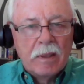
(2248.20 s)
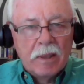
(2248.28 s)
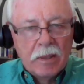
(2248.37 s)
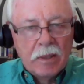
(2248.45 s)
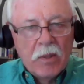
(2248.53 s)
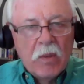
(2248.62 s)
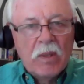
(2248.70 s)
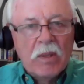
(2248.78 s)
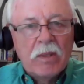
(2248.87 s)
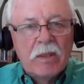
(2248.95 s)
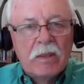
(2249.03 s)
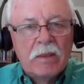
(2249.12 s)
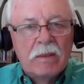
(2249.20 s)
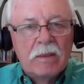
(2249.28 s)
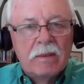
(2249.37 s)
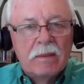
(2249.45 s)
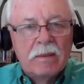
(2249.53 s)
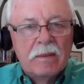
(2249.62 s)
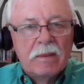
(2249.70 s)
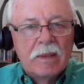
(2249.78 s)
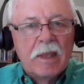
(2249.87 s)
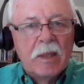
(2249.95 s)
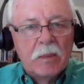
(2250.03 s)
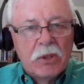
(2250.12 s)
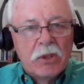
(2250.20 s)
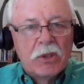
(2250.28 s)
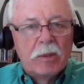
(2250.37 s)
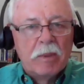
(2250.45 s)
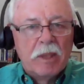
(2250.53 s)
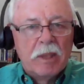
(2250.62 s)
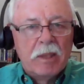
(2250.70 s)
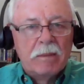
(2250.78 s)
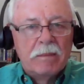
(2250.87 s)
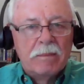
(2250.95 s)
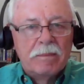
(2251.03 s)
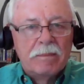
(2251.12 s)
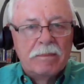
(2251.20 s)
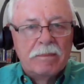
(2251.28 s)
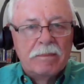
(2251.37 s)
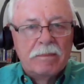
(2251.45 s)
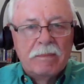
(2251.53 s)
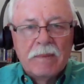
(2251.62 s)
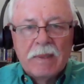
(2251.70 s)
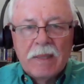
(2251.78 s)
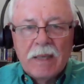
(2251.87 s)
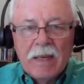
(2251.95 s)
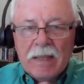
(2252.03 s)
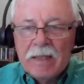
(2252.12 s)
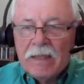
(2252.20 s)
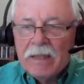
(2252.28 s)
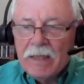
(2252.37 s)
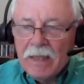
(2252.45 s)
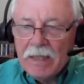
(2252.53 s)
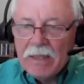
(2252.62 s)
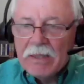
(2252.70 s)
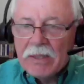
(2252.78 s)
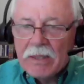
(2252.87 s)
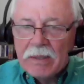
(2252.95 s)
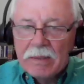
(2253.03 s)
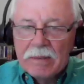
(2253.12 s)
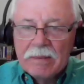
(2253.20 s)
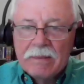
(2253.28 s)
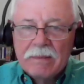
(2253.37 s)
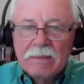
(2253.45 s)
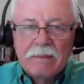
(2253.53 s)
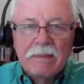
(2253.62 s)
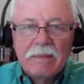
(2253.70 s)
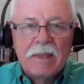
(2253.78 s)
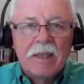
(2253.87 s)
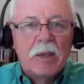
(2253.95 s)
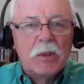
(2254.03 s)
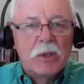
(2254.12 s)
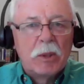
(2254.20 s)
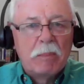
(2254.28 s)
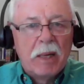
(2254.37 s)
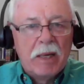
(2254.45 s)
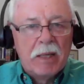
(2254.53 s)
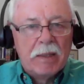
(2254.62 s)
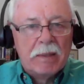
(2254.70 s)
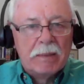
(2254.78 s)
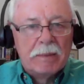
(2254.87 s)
In the north, it was Germany. And in the east, it was Japan.